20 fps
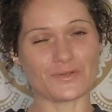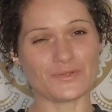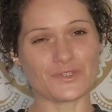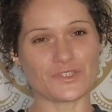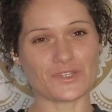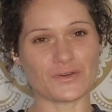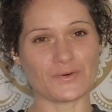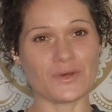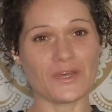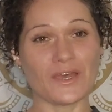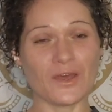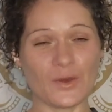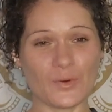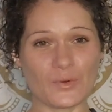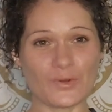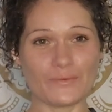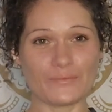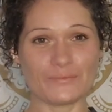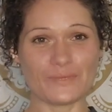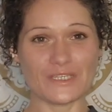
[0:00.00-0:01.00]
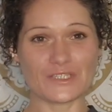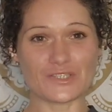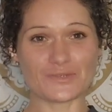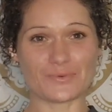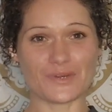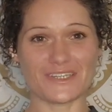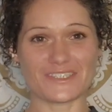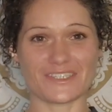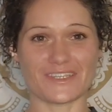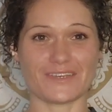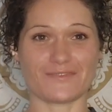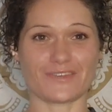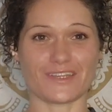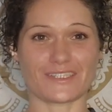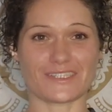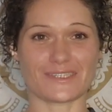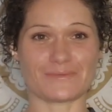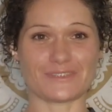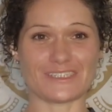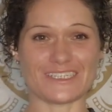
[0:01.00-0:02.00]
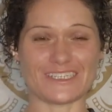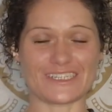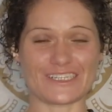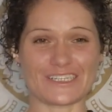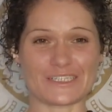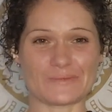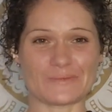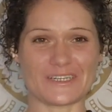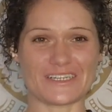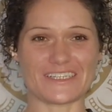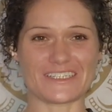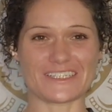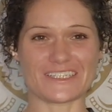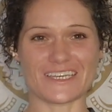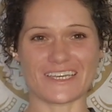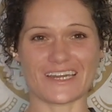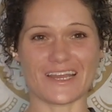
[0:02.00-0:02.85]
So wouldn't it be surprising if that's something you're experiencing?